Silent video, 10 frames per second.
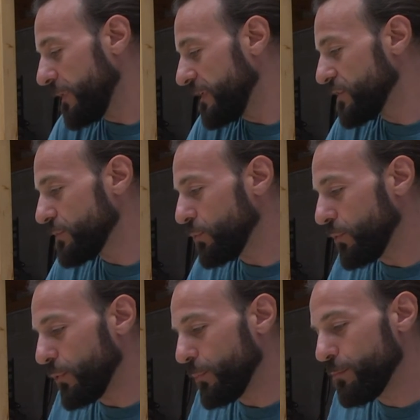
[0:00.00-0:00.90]
Here we
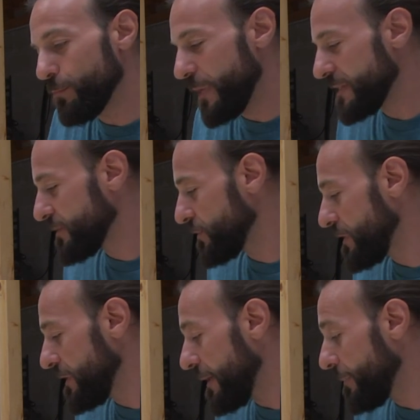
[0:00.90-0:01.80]
have a
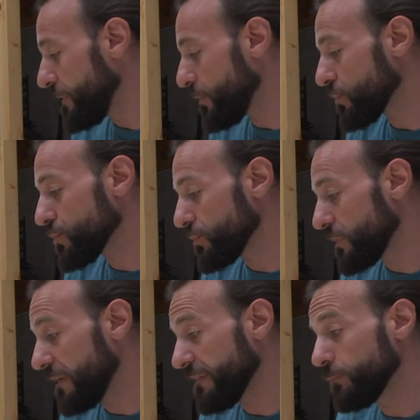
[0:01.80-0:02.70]
beautiful piece
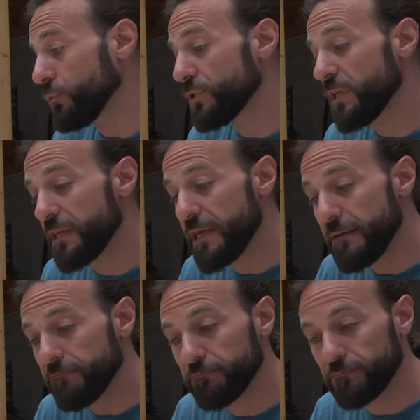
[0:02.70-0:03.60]
of spruce from
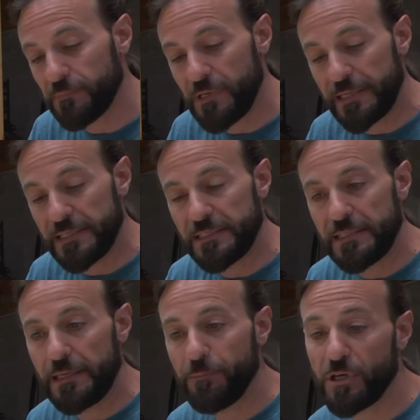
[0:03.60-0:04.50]
Valpusteria,
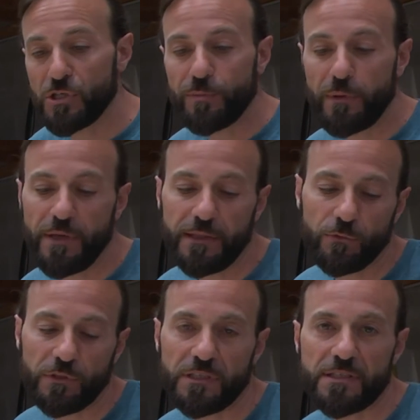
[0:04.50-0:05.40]
although
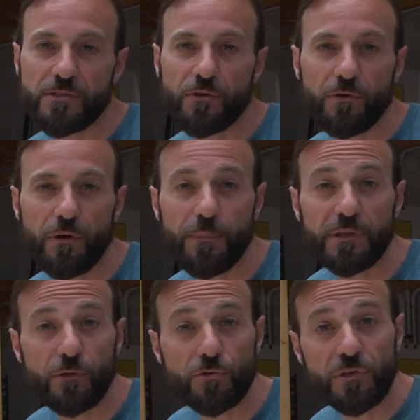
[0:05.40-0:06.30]
I
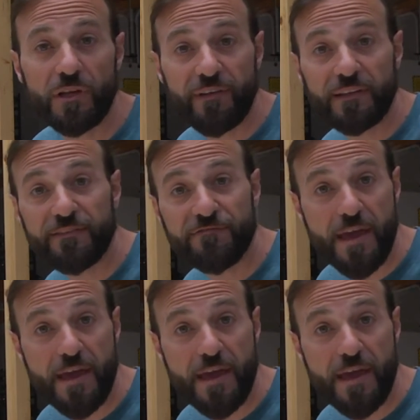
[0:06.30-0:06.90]
primarily use the famous